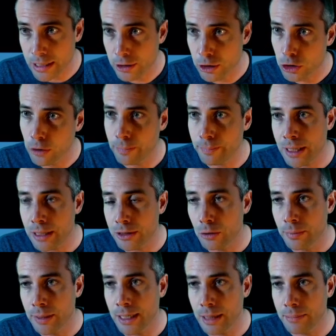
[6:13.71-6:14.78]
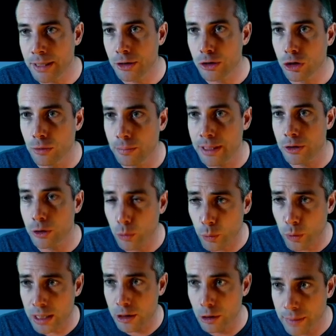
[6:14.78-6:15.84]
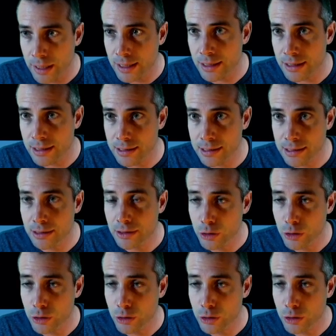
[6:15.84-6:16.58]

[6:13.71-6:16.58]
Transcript: and by domain I mean the real domain that is